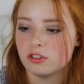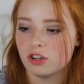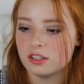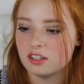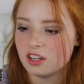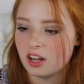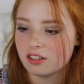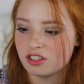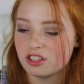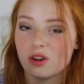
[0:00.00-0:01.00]
which I didn't
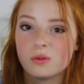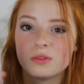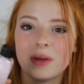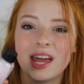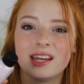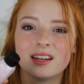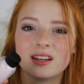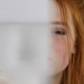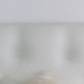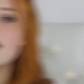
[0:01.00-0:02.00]
actually know was pink.
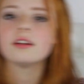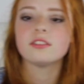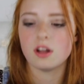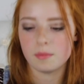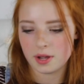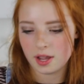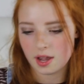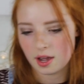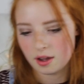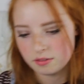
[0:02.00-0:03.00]
Next up, I
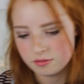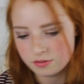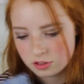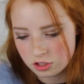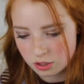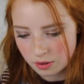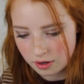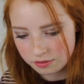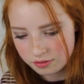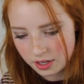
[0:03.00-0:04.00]
have 2
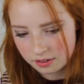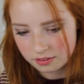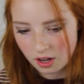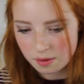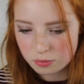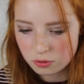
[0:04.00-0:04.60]
outfits. I